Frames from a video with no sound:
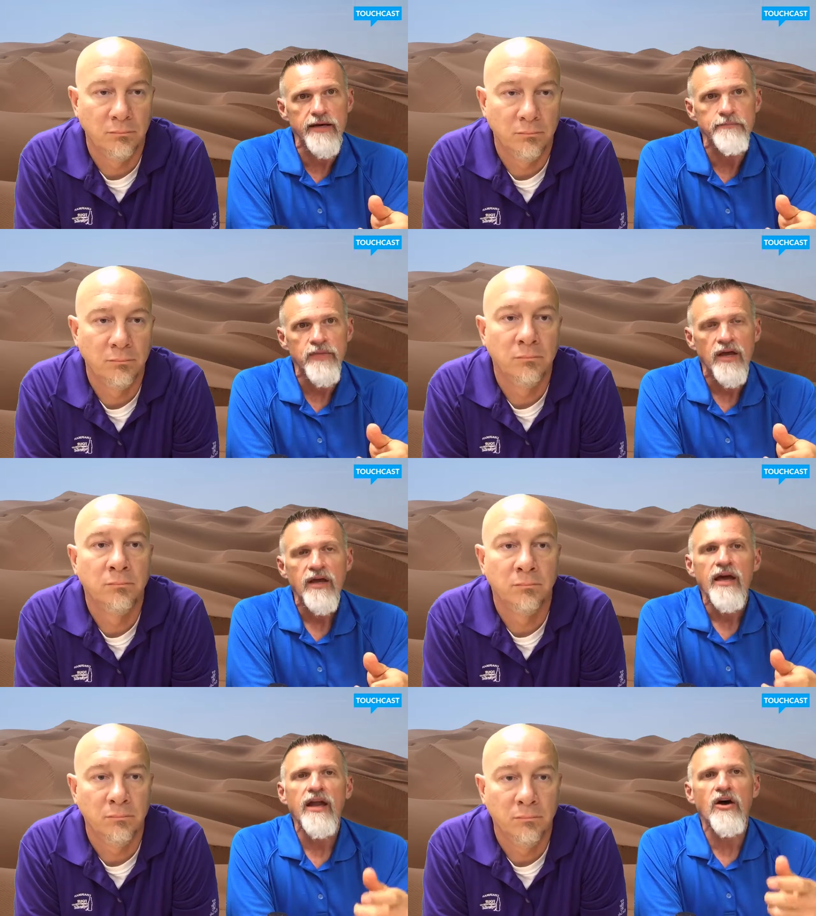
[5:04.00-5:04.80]
Speaker 1: it.
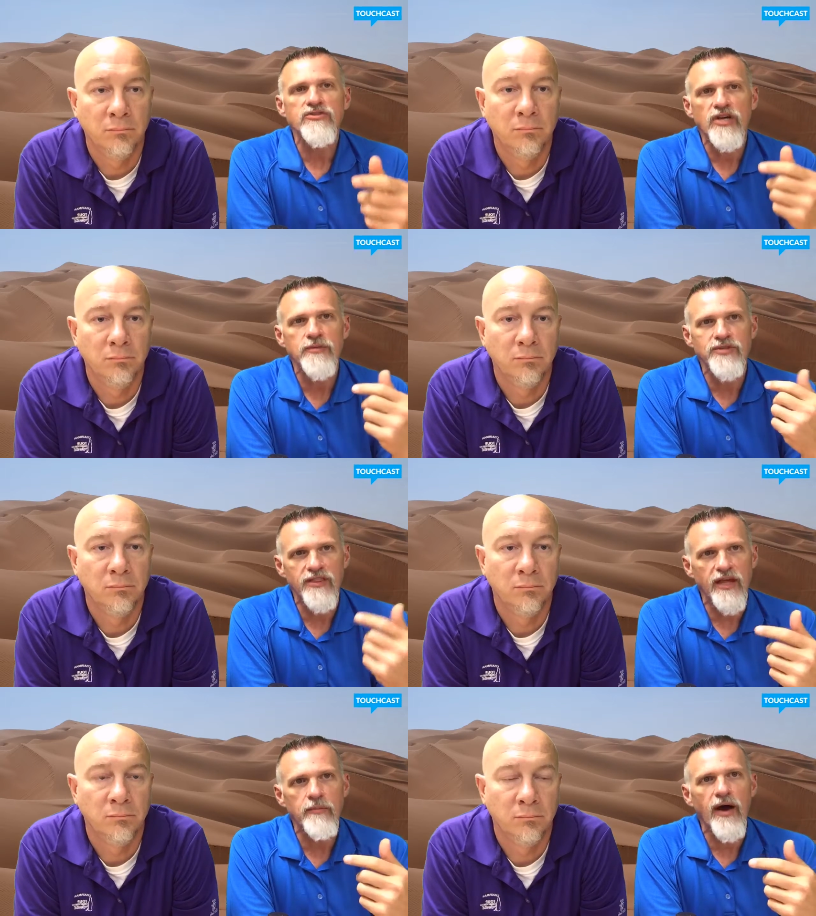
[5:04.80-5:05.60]
It also helps you
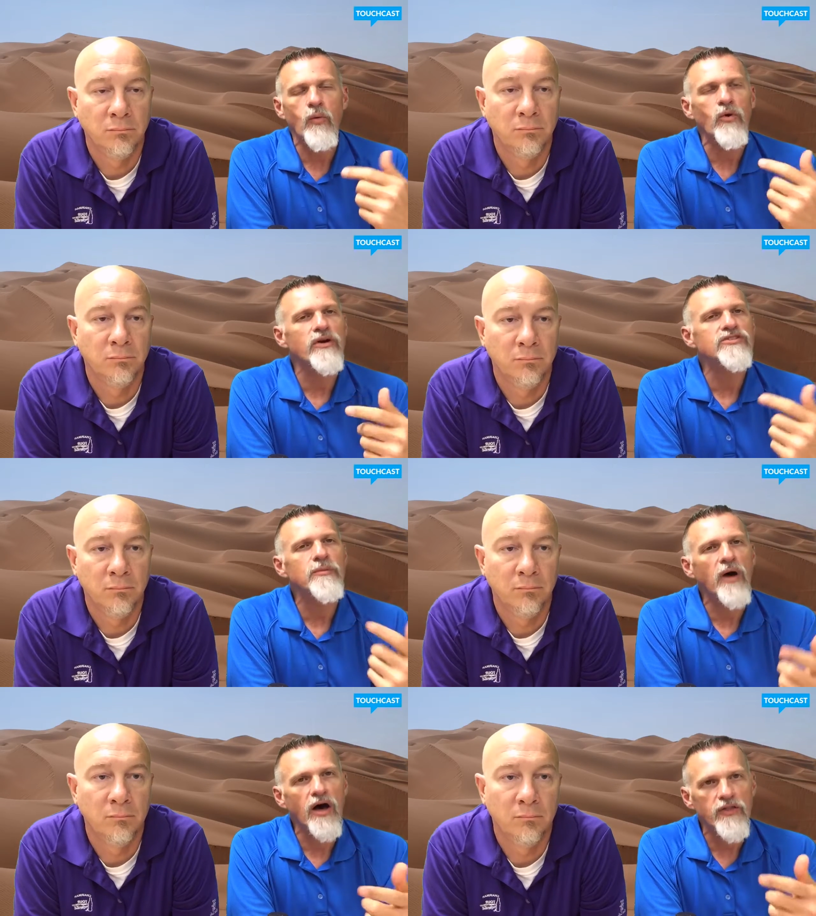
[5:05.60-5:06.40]
think about where
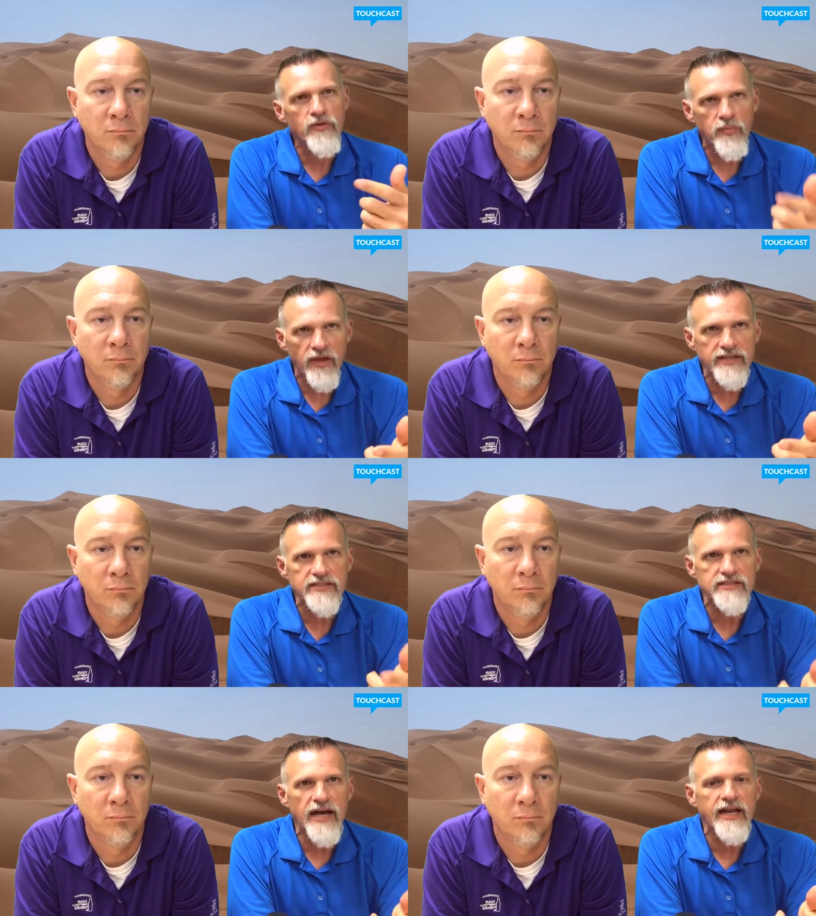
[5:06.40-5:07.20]
some other
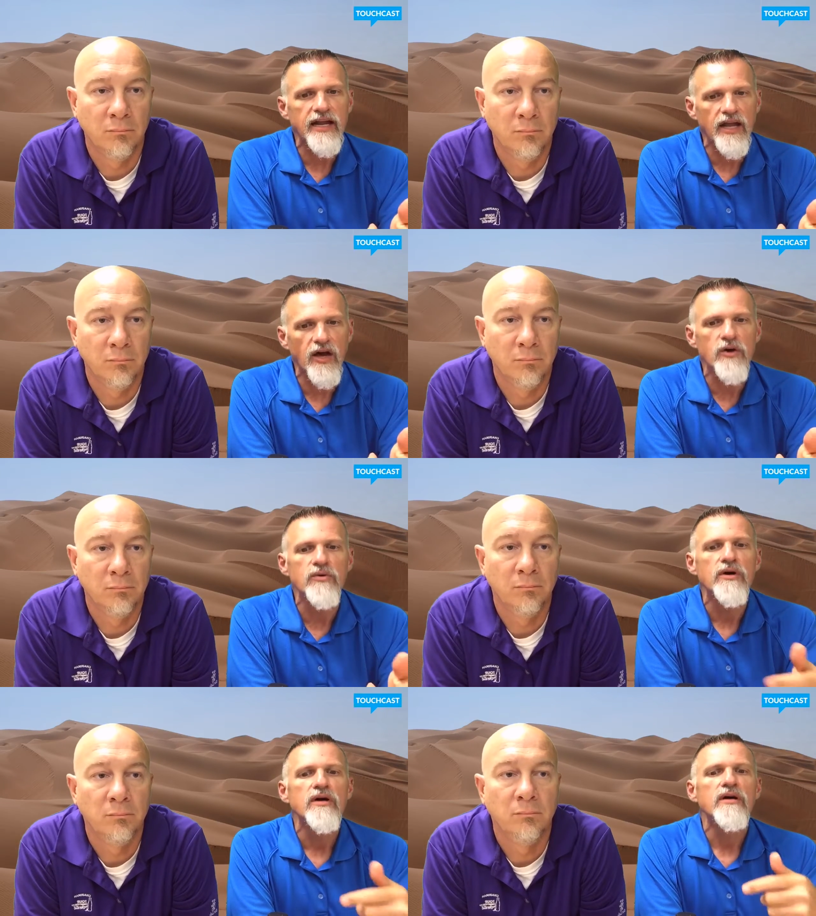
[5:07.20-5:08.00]
places I can go
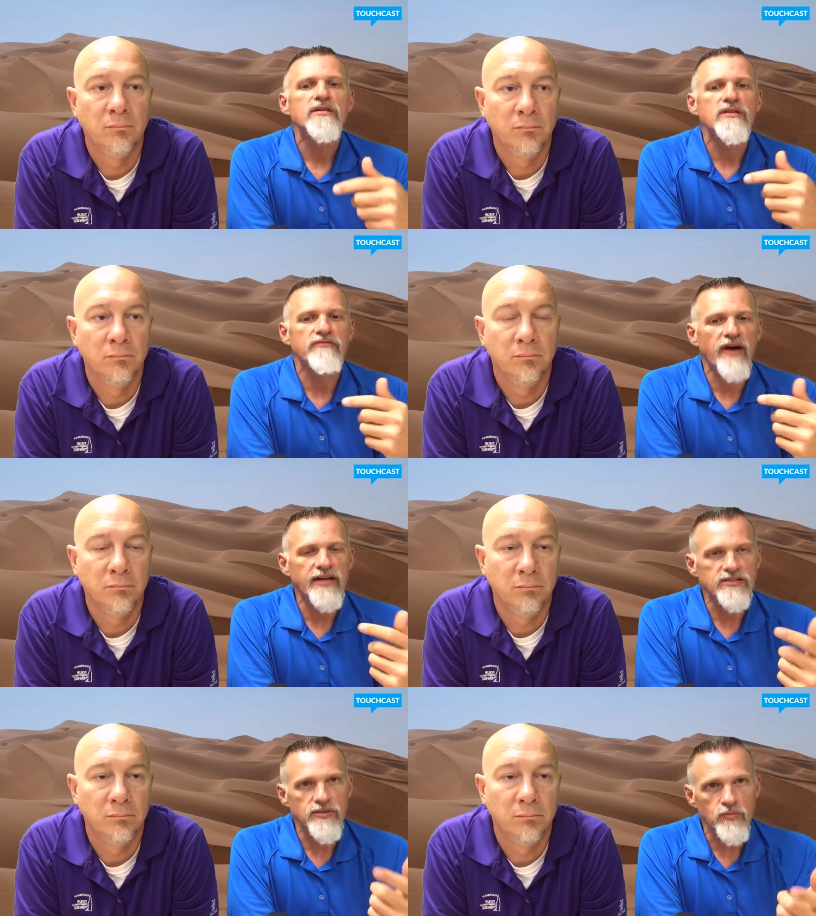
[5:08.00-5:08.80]
to
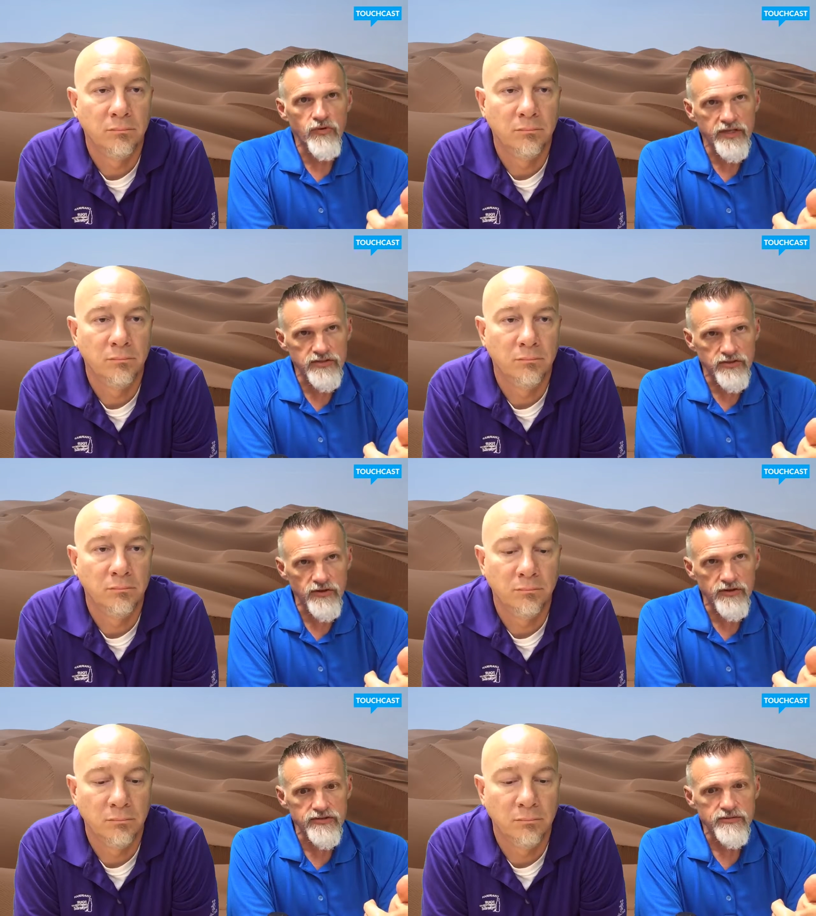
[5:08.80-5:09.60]
find some
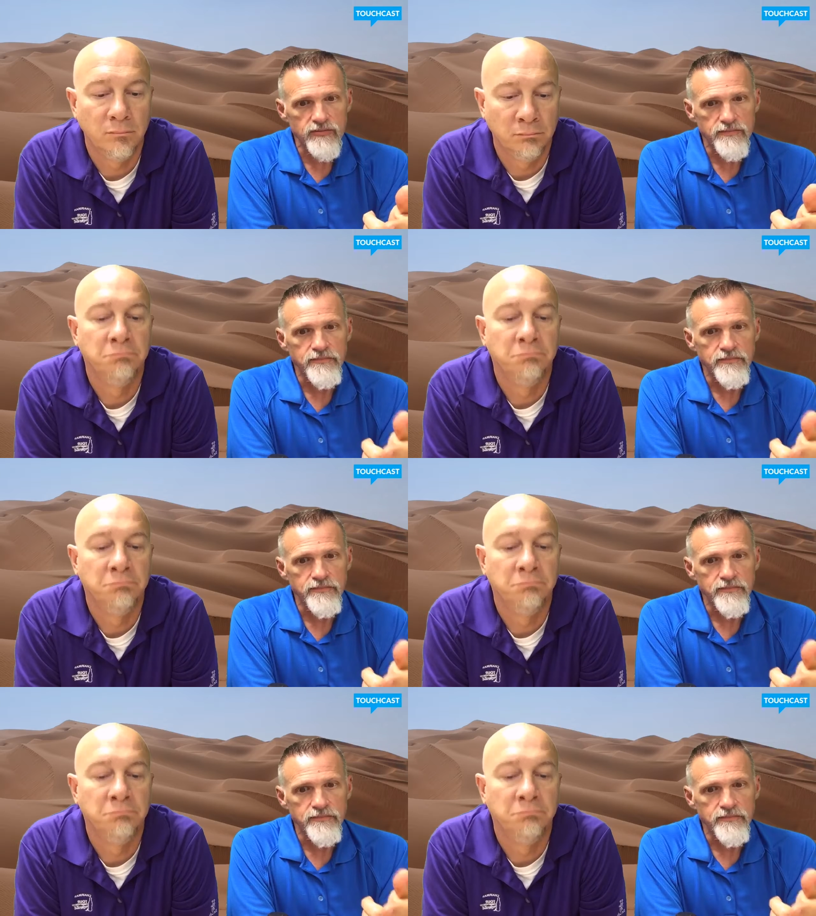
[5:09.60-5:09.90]
research.